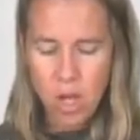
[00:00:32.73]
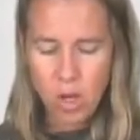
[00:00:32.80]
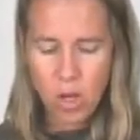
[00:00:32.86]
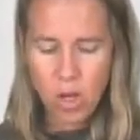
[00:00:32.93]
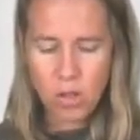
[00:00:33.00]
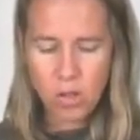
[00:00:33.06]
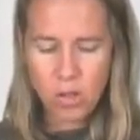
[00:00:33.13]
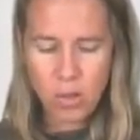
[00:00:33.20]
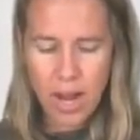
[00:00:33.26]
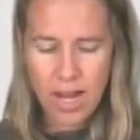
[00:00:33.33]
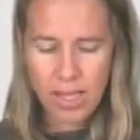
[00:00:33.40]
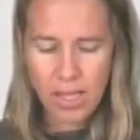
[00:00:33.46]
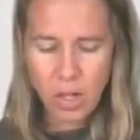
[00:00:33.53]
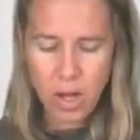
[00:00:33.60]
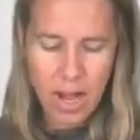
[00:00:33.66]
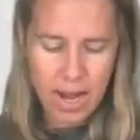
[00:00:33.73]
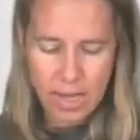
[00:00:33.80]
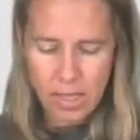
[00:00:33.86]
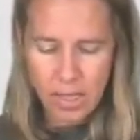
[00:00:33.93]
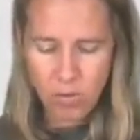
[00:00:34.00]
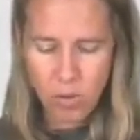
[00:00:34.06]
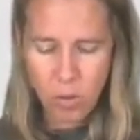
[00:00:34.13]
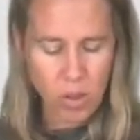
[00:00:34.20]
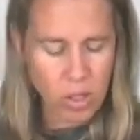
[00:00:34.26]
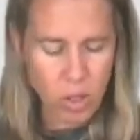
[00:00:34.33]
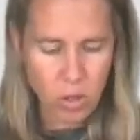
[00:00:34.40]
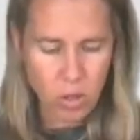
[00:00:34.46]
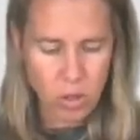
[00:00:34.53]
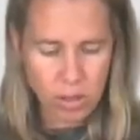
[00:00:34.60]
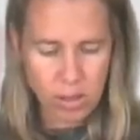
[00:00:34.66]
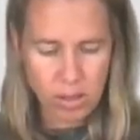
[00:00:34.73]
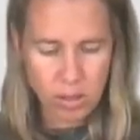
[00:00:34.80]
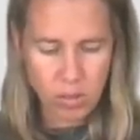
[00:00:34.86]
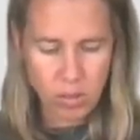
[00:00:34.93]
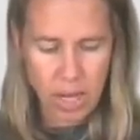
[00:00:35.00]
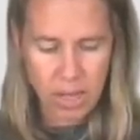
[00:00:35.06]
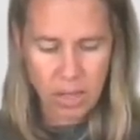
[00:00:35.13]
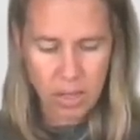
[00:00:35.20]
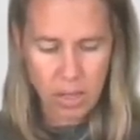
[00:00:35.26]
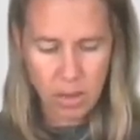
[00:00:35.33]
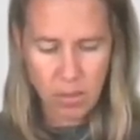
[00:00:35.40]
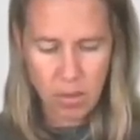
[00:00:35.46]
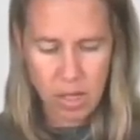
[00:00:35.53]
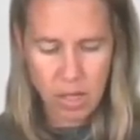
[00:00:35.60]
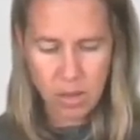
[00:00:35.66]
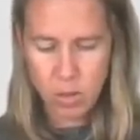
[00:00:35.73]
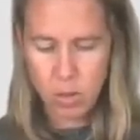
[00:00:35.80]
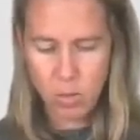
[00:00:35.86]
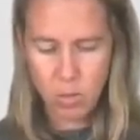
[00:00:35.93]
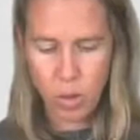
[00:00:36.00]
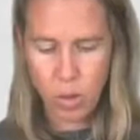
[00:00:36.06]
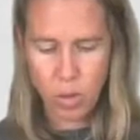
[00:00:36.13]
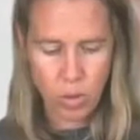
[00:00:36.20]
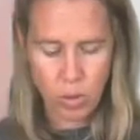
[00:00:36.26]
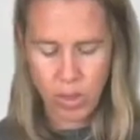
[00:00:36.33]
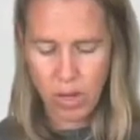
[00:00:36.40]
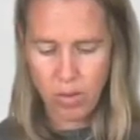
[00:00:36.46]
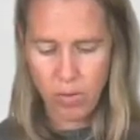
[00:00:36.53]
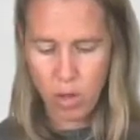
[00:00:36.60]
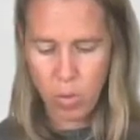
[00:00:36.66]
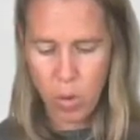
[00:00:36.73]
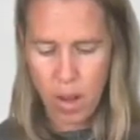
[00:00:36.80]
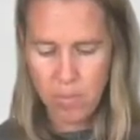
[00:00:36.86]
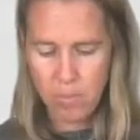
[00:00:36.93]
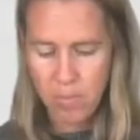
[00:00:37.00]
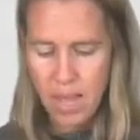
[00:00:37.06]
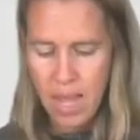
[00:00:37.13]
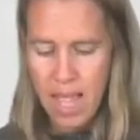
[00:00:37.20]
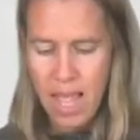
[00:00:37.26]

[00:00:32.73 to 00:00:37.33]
You can also add little eyes if you want to, using some black seed beads or blue or whatever you want.